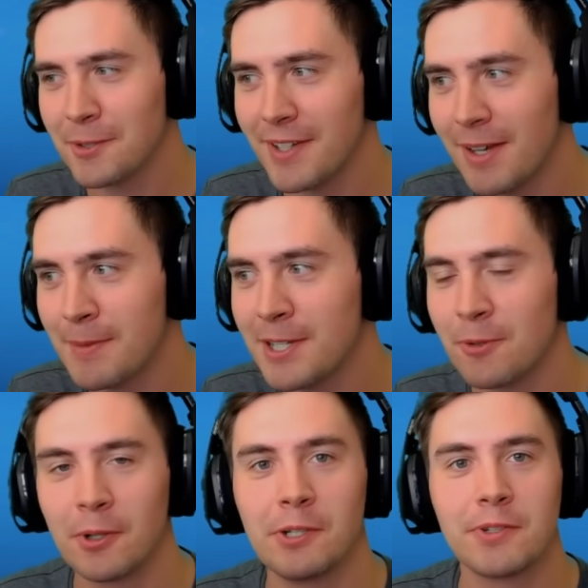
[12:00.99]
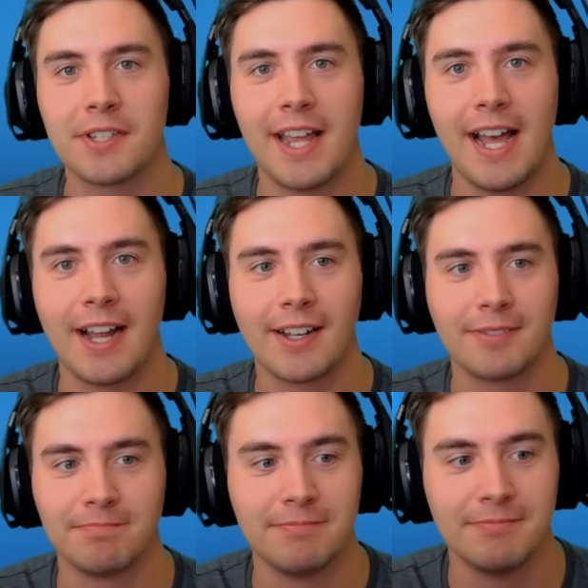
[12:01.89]
damage or you
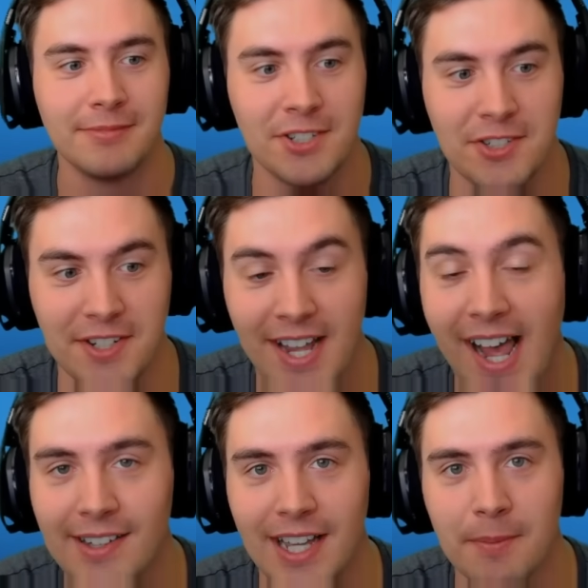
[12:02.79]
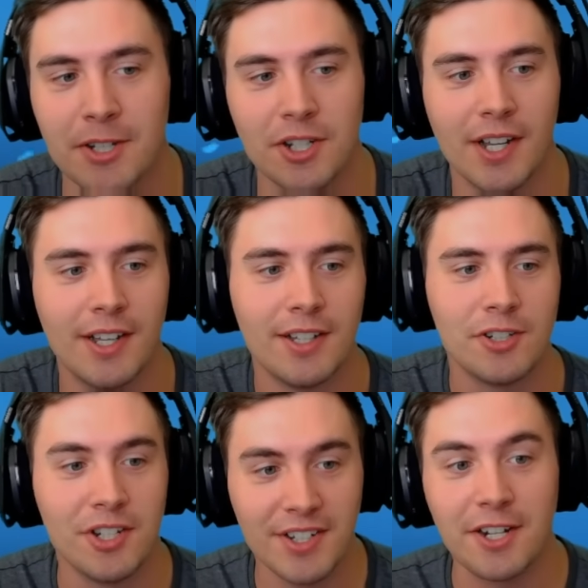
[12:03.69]
stack just attack damage,
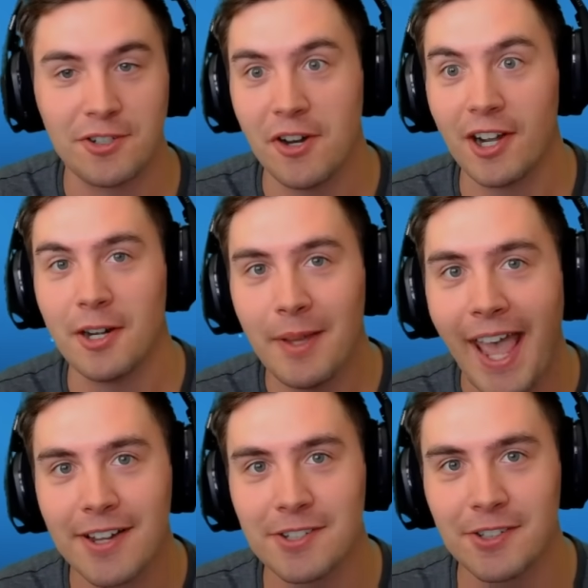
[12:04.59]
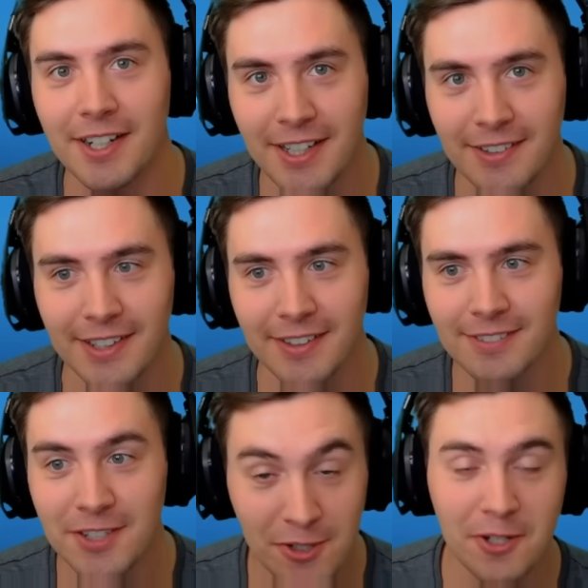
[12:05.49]
she's actually not going to be as good at healing.
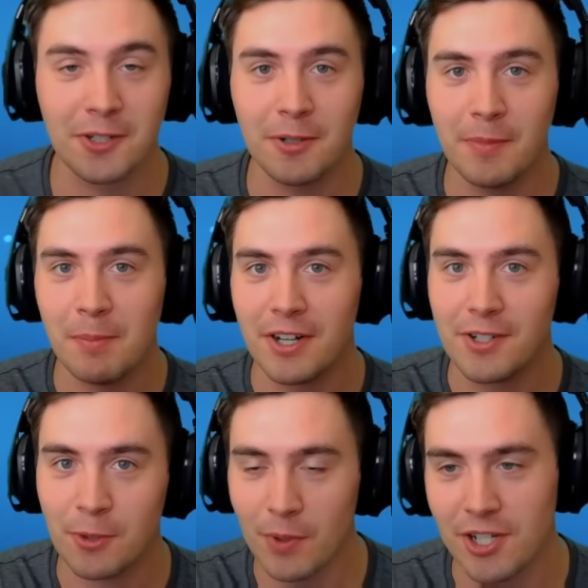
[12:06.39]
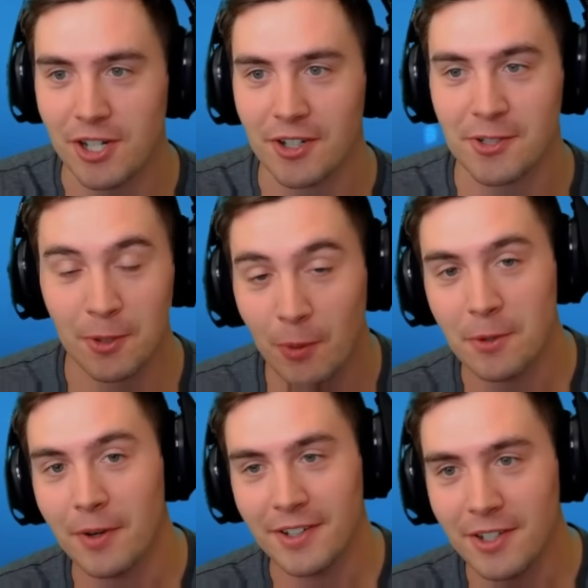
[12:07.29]
She's also going to be much squishier. So what
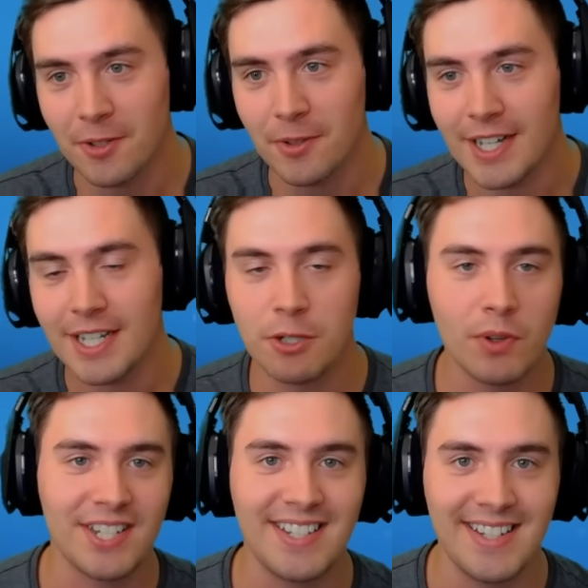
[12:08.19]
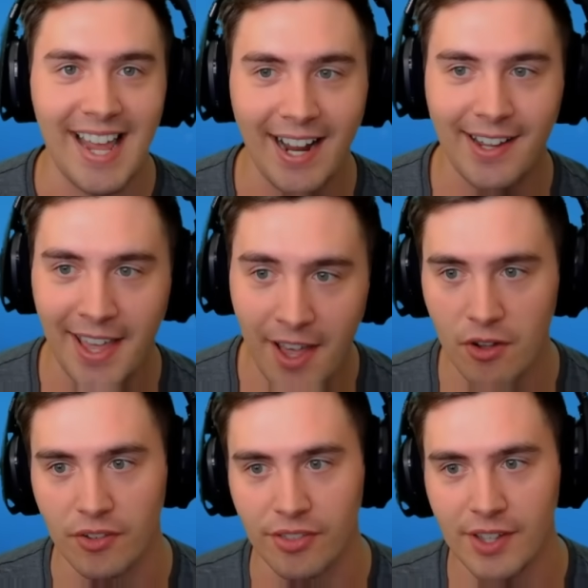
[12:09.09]
you want to do is you want to stack
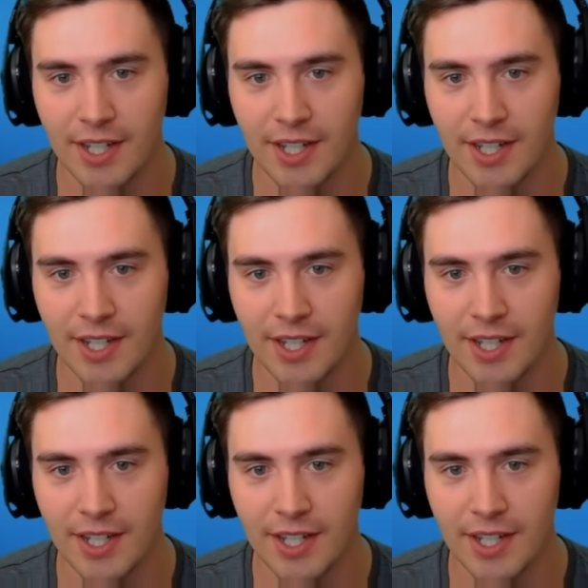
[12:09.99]
health